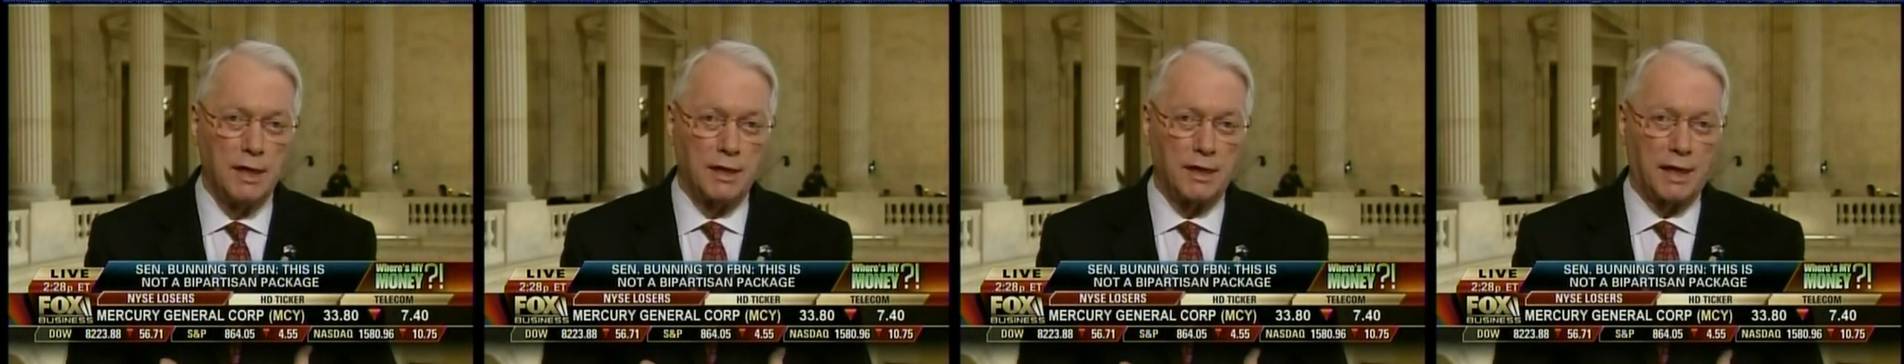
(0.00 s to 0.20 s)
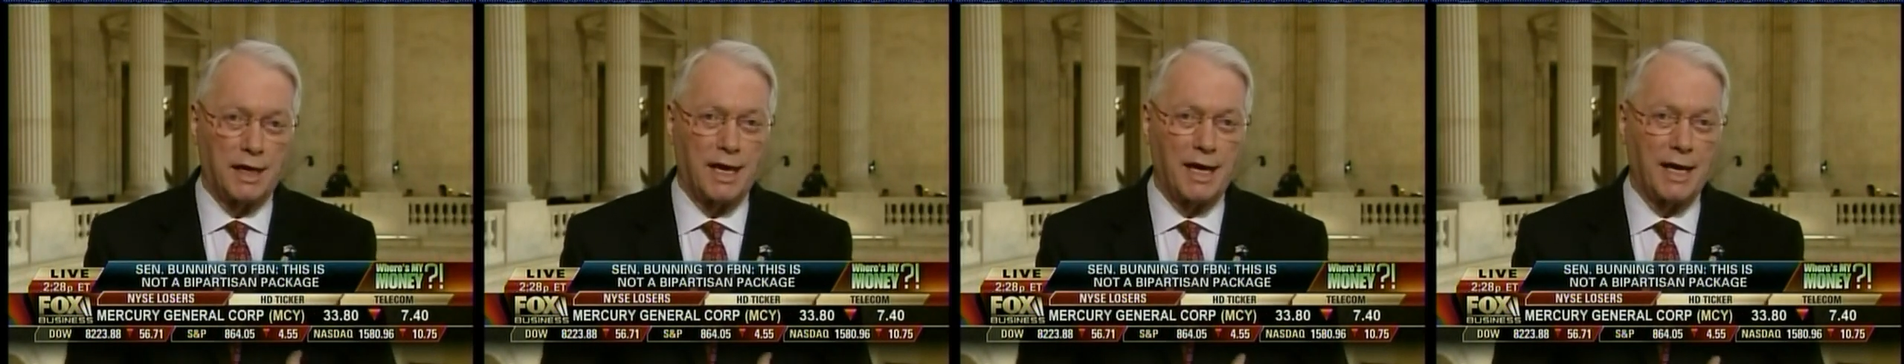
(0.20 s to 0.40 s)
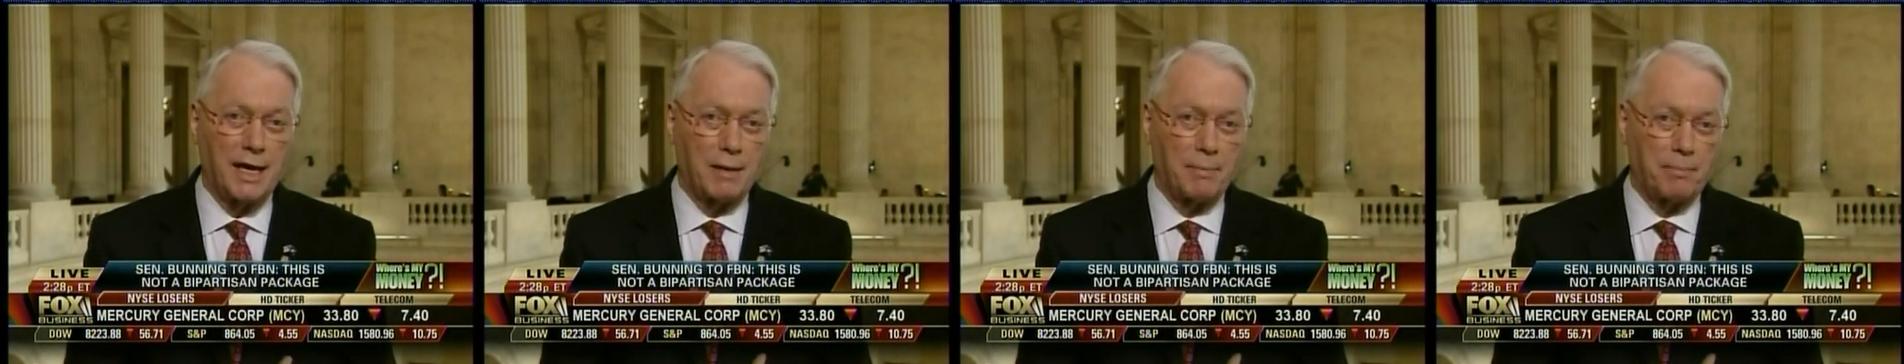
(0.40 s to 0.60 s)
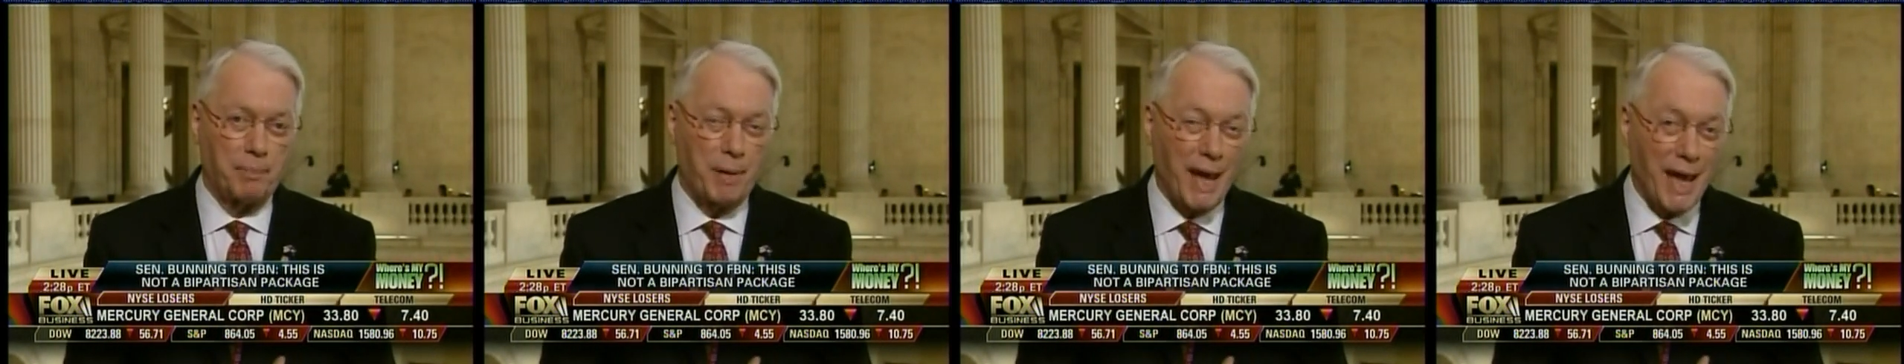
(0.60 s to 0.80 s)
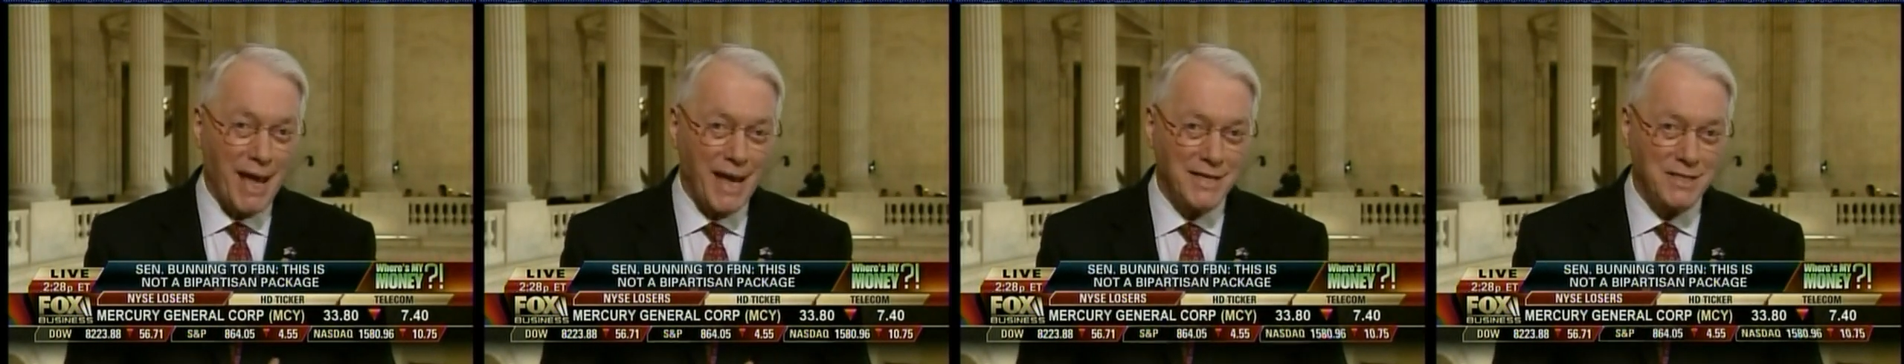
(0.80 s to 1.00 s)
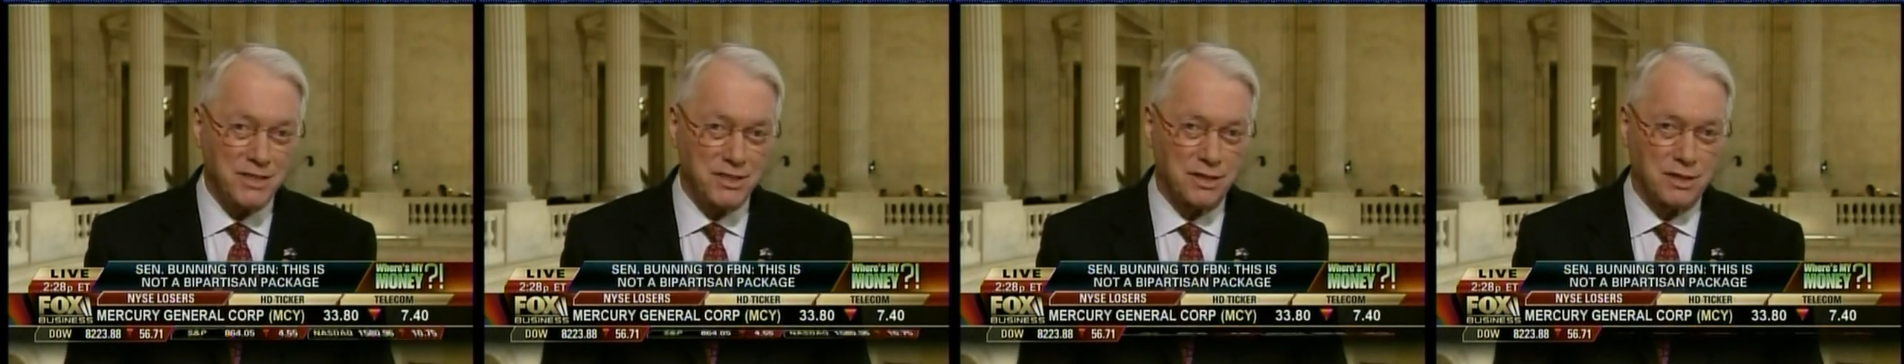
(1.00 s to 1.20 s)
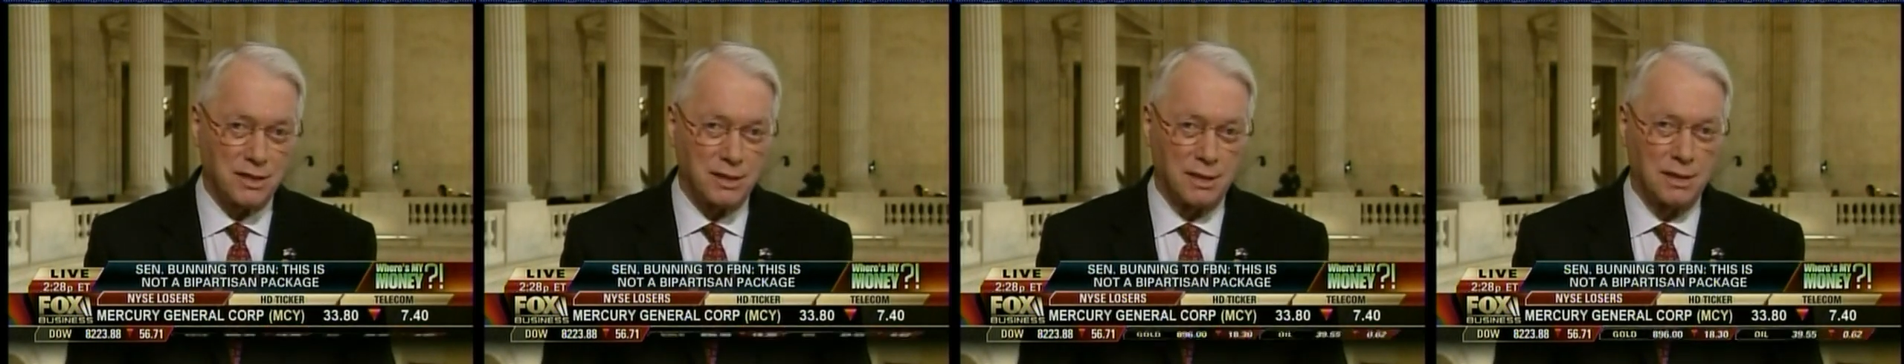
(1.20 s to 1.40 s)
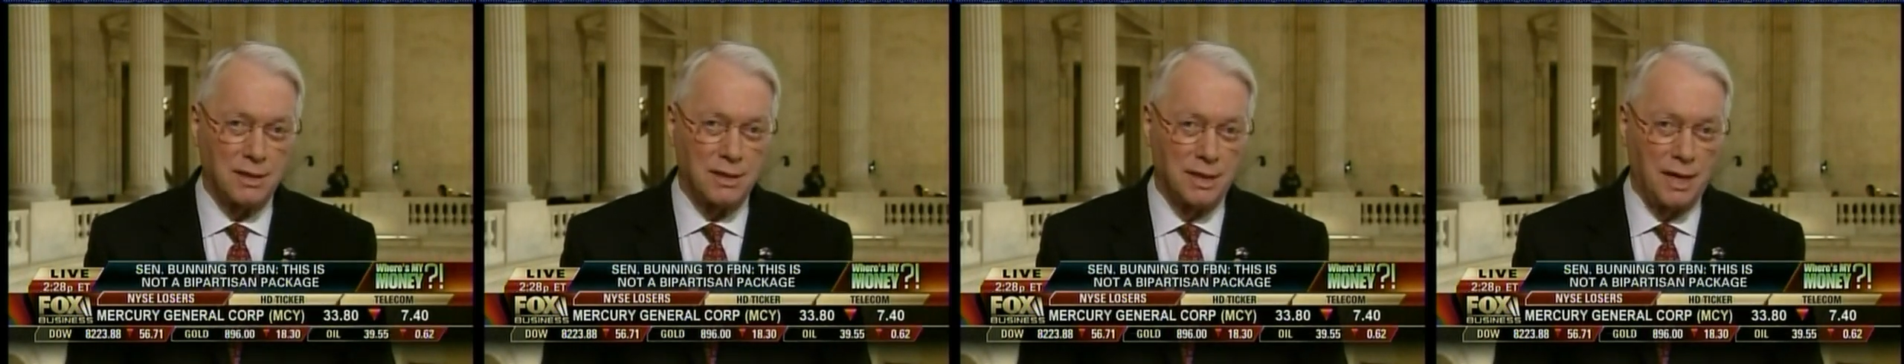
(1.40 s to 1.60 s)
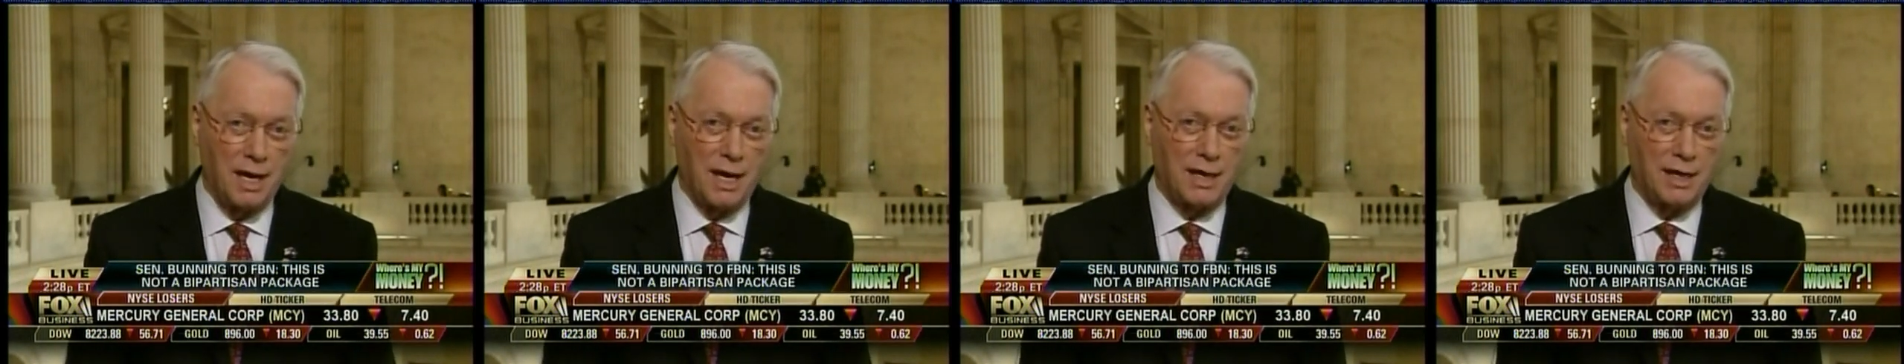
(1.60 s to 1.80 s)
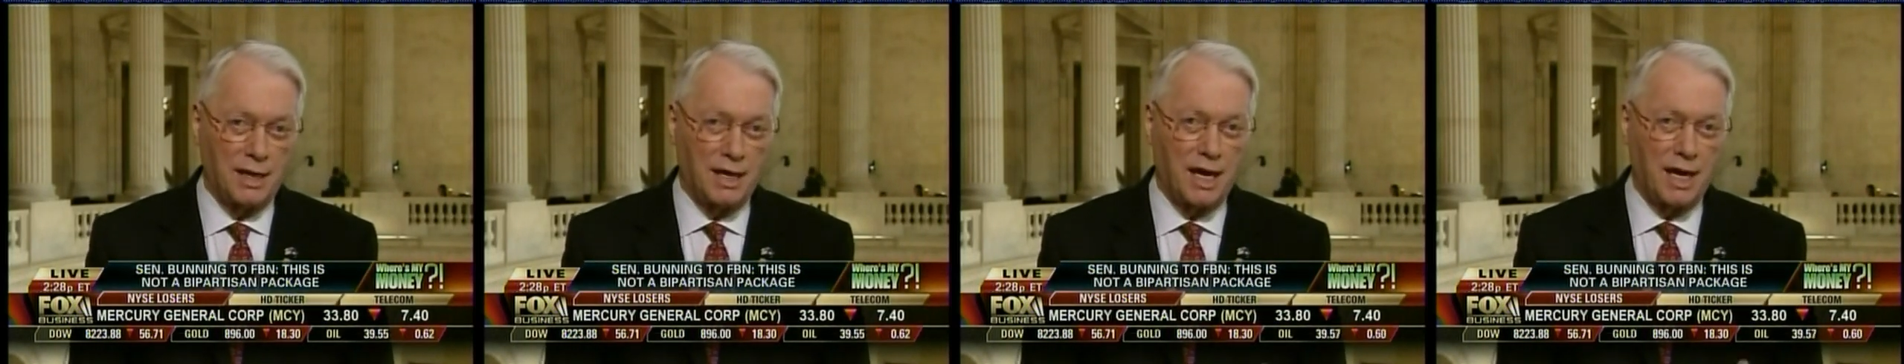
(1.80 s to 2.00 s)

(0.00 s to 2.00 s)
to get it passed and